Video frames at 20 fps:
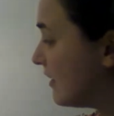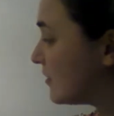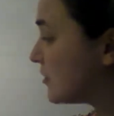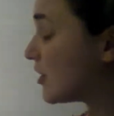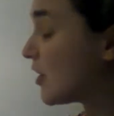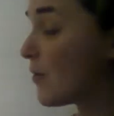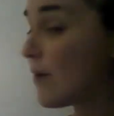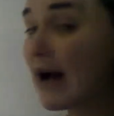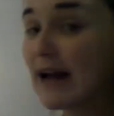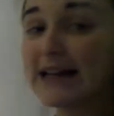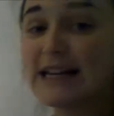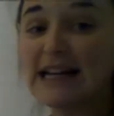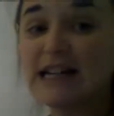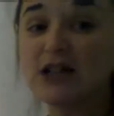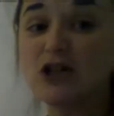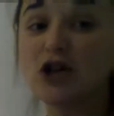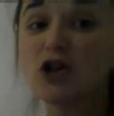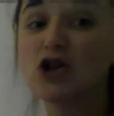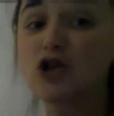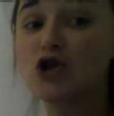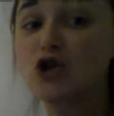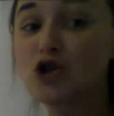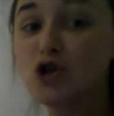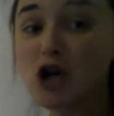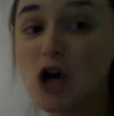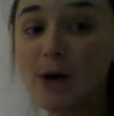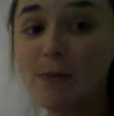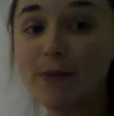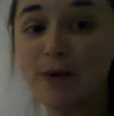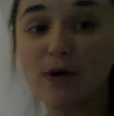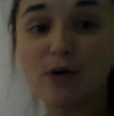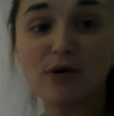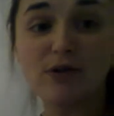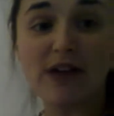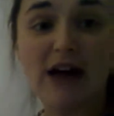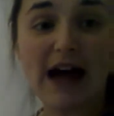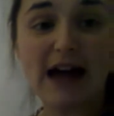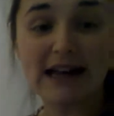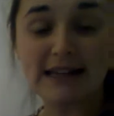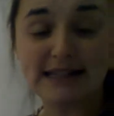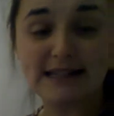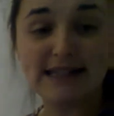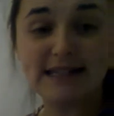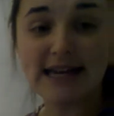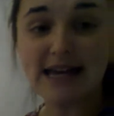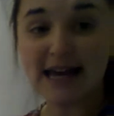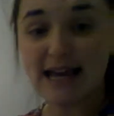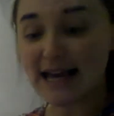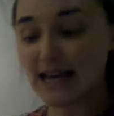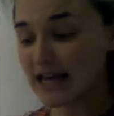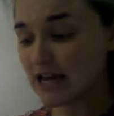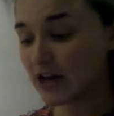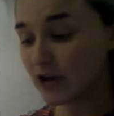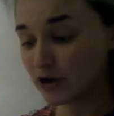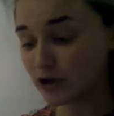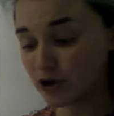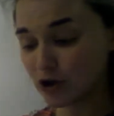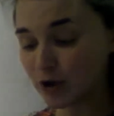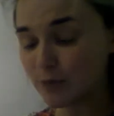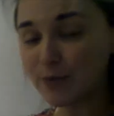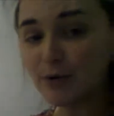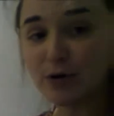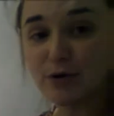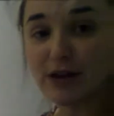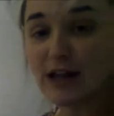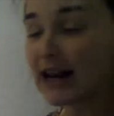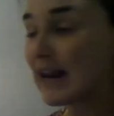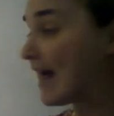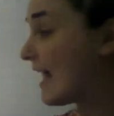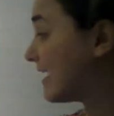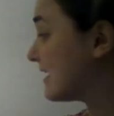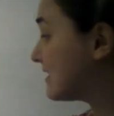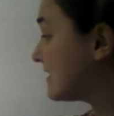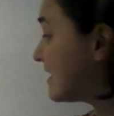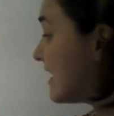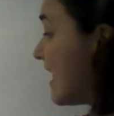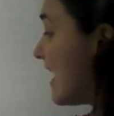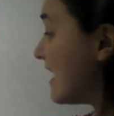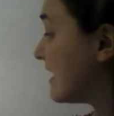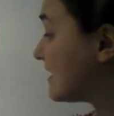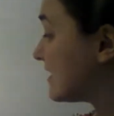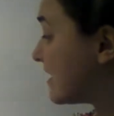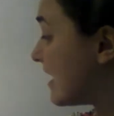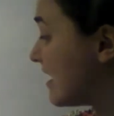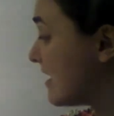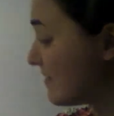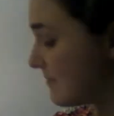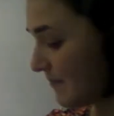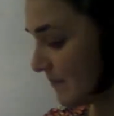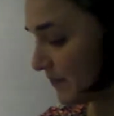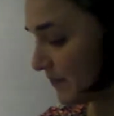So I need to double that D, double the last letter,